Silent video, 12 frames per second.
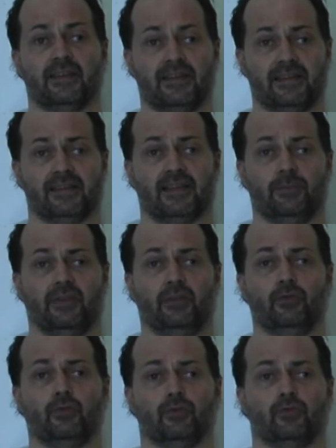Sets can be
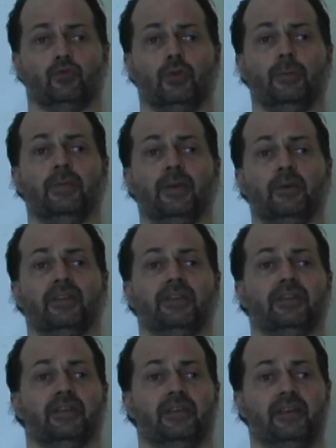used to
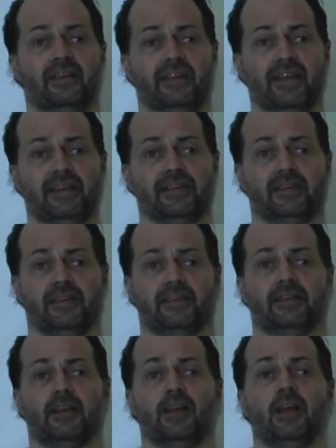implement indexes.